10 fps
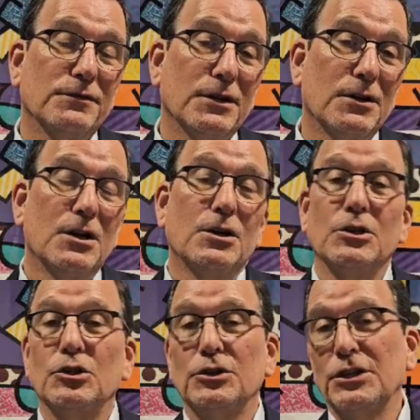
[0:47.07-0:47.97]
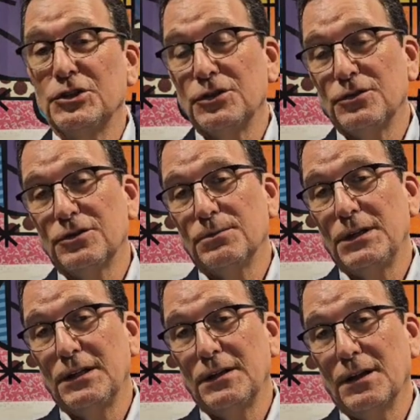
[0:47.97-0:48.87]
If they're good issues,
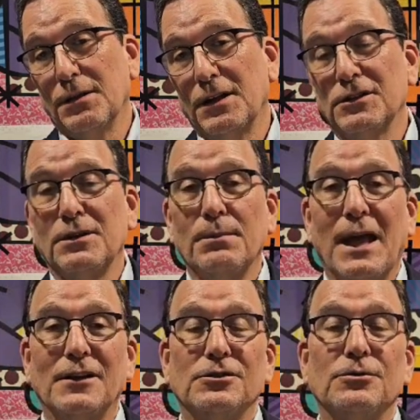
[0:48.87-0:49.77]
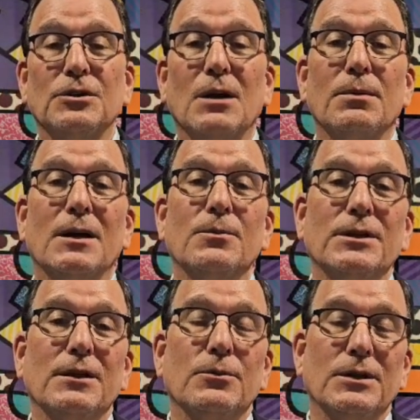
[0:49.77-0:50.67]
meaning things that the bank screwed up on
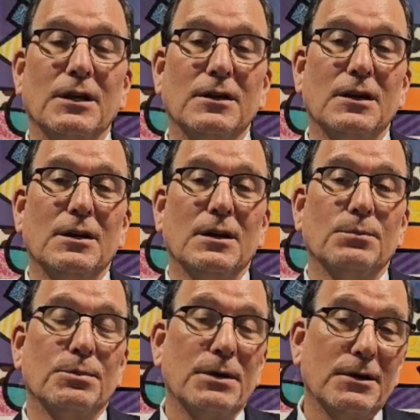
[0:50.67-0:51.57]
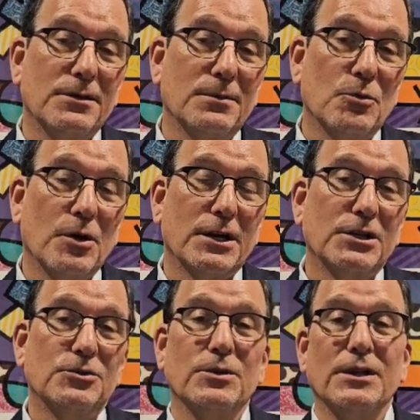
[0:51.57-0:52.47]
when they prepared the
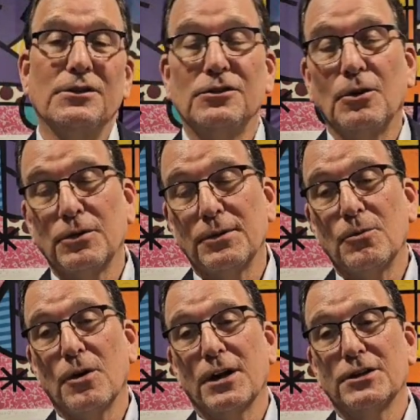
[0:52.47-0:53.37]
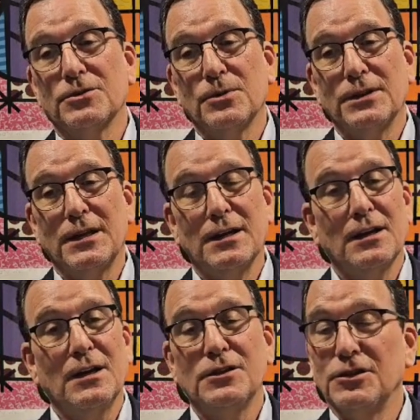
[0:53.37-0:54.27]
mortgage, when they sold the mortgage, when they
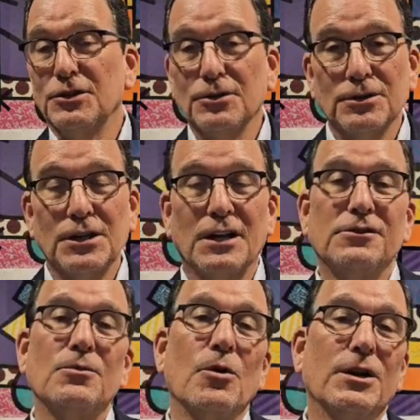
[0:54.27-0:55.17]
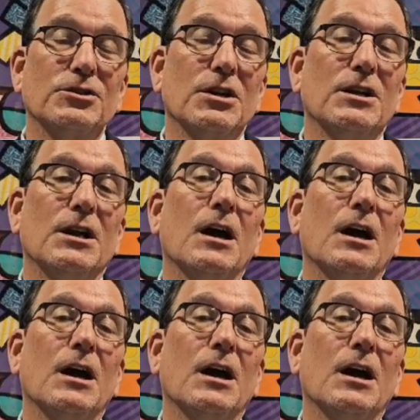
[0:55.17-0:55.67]
securitized the mortgage,